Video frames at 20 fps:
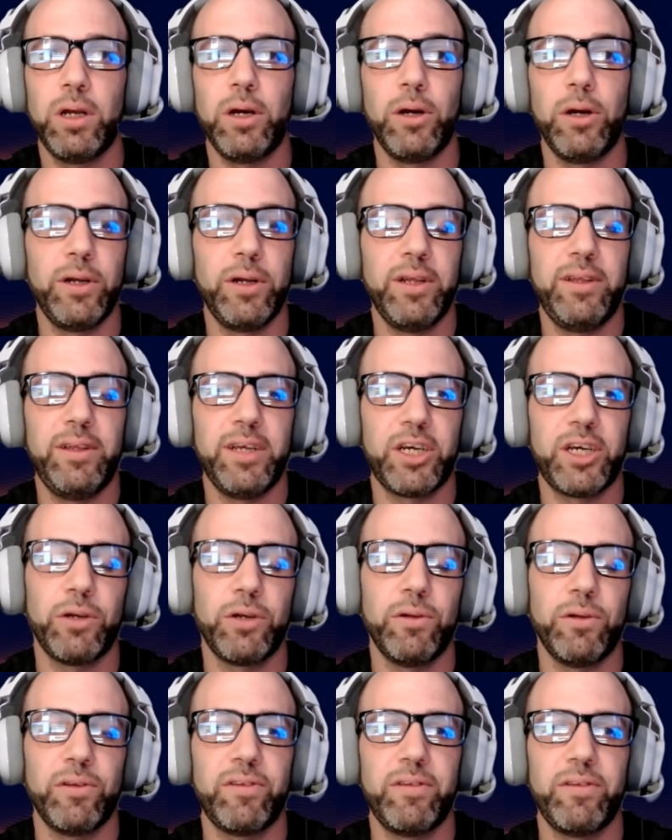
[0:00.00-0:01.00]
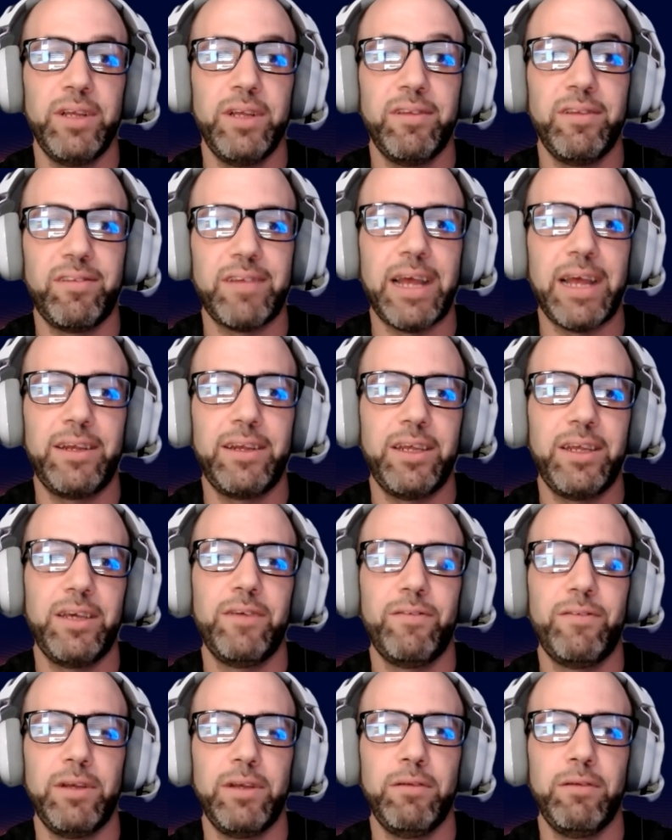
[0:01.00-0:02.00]
earn additional
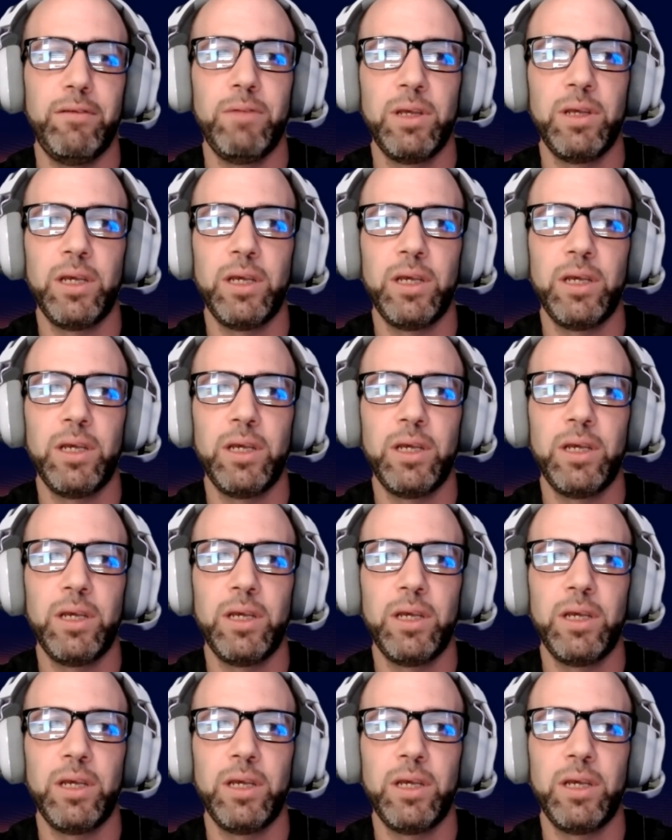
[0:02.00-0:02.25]
incentive, and,